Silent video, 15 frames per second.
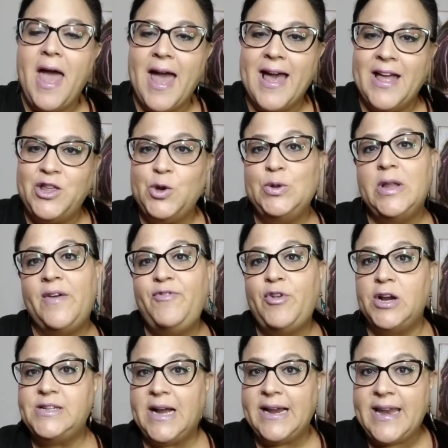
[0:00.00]
And you loved
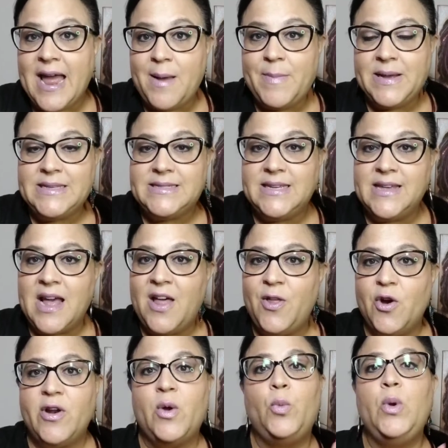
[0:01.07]
our dynamics
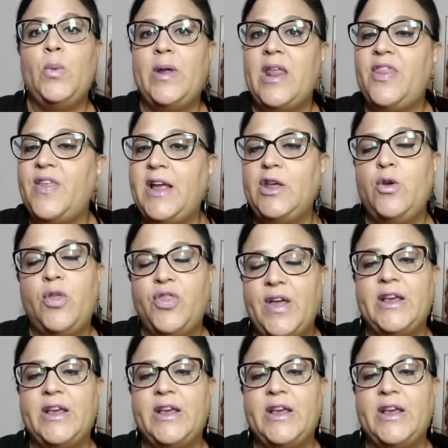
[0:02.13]
together. And we want to thank you.